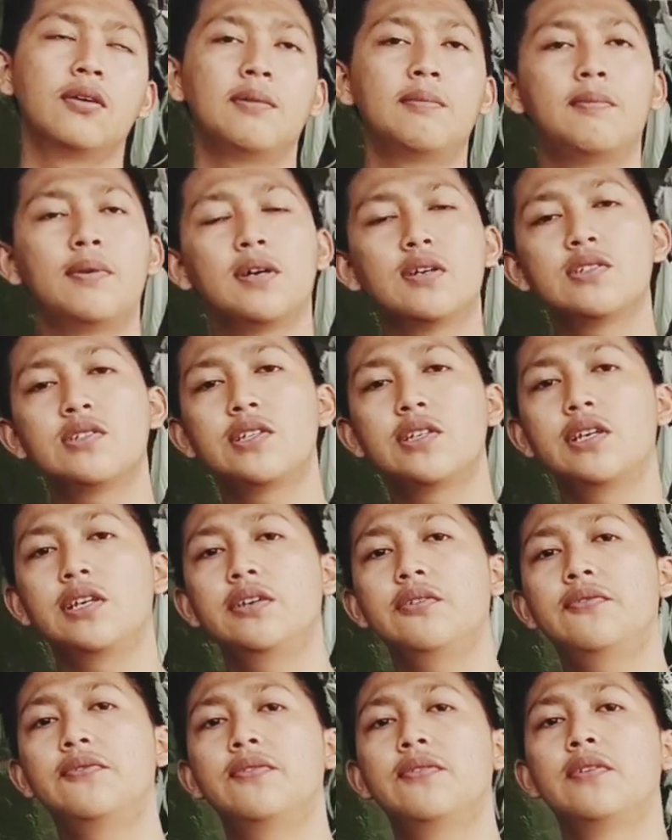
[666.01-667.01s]

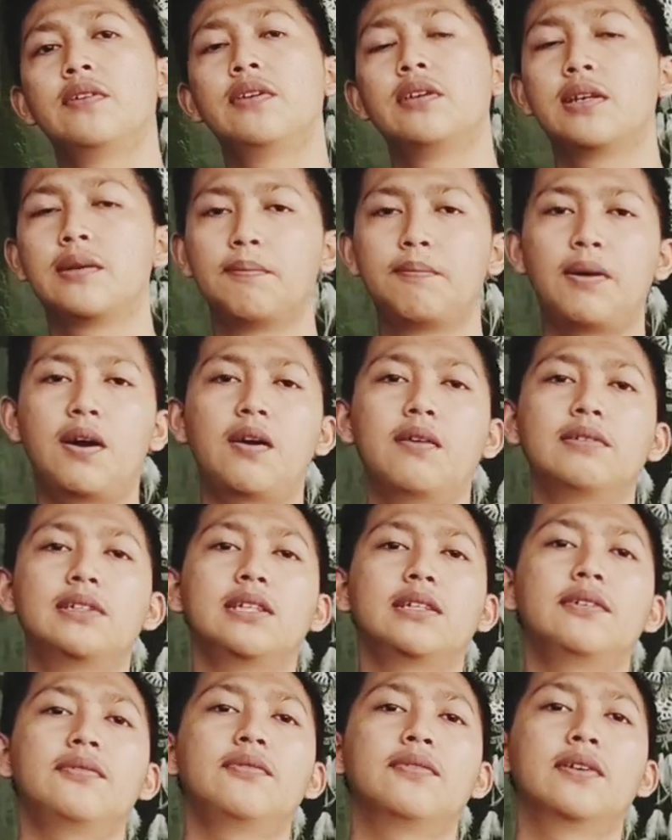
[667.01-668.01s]
positive,
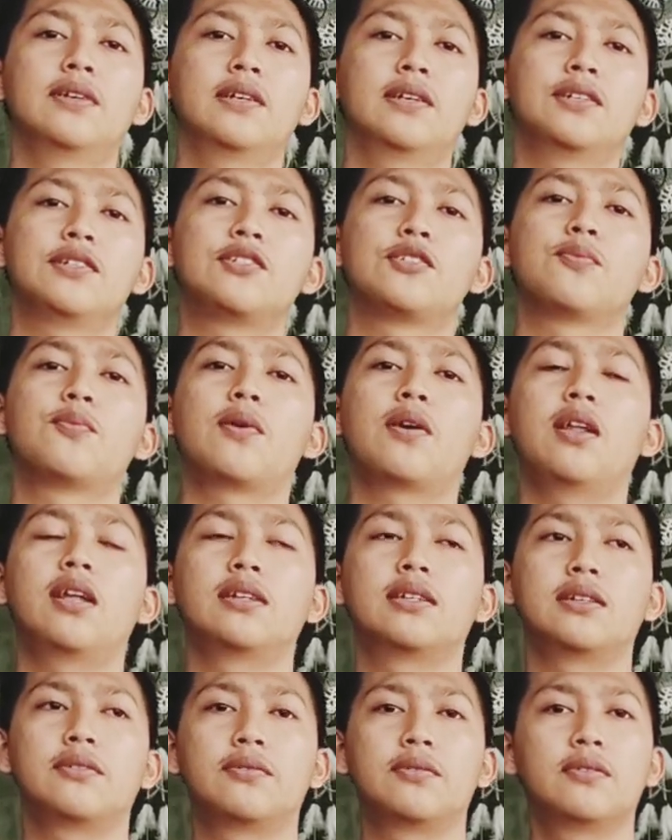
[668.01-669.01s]
comparative, and superlative.